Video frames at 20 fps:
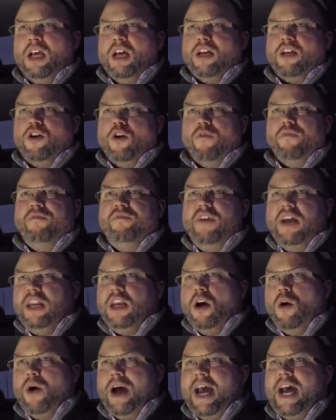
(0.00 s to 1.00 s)
you know
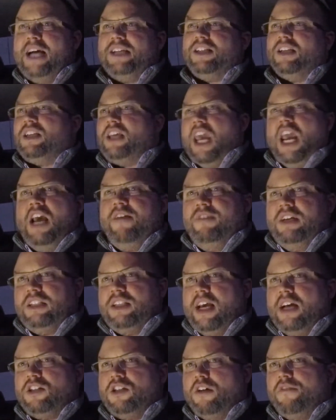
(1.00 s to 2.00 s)
video ads and canvas
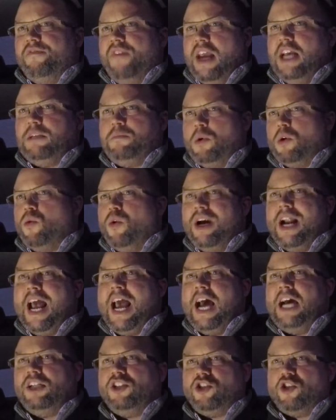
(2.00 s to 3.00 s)
ads on Facebook were an
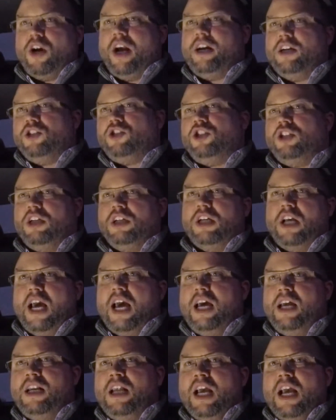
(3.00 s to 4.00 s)
ad strategy, and